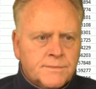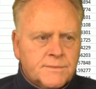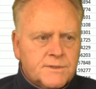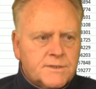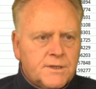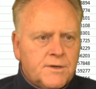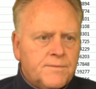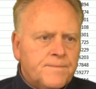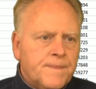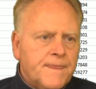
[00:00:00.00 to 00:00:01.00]
So
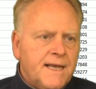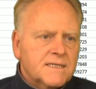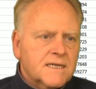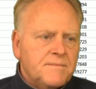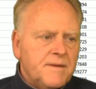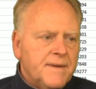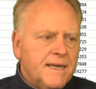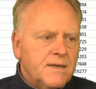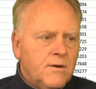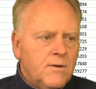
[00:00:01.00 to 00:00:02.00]
that's going to be my
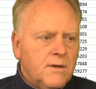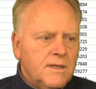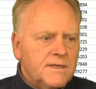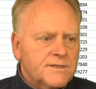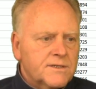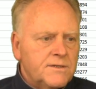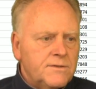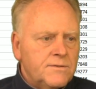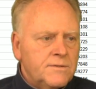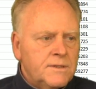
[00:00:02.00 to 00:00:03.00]
goal, is to